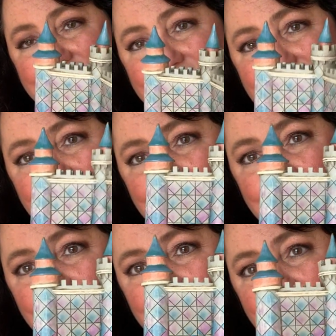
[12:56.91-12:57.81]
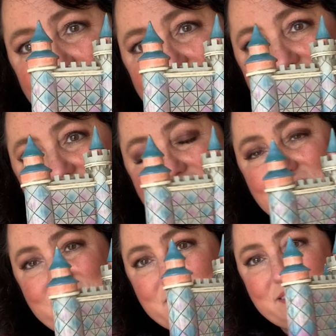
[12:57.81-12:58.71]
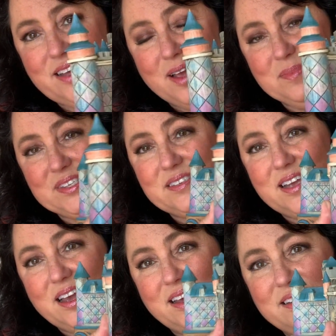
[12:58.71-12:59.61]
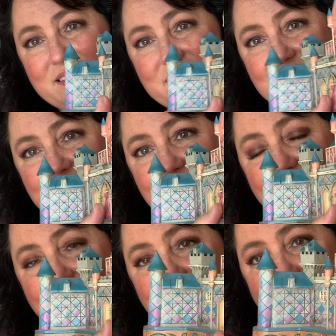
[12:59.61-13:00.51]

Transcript: are you like just, I'm stunned. I'm